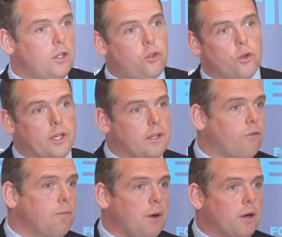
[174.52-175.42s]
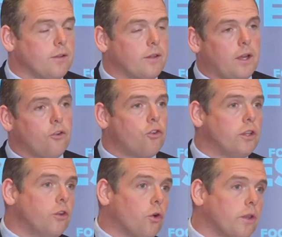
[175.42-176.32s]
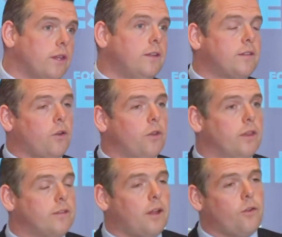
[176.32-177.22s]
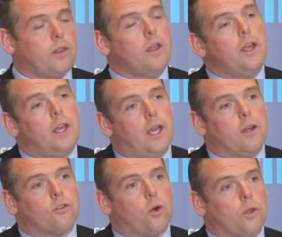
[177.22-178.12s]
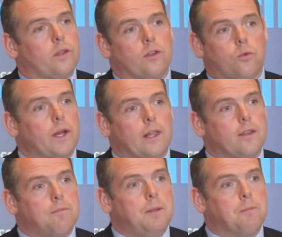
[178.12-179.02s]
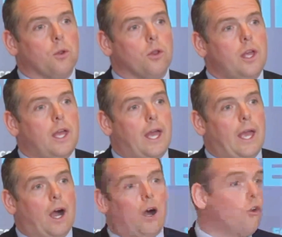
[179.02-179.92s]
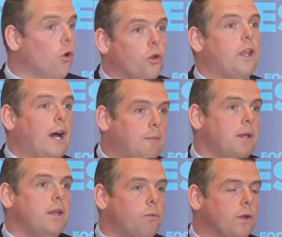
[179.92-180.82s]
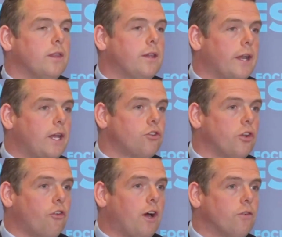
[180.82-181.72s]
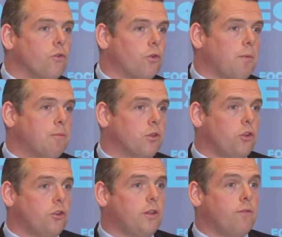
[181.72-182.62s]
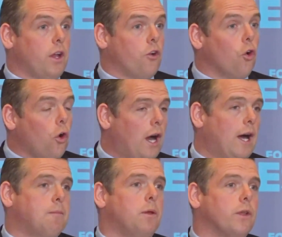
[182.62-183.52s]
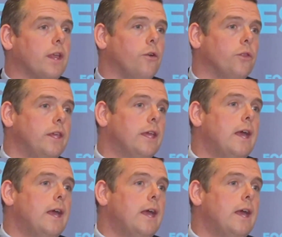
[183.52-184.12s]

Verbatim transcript: touring different parts of the country, in the northeast, down in the south, uh, of Scotland as well, is people uh, are not happy with the direction of travel from Humza Yousaf. They are not happy with how the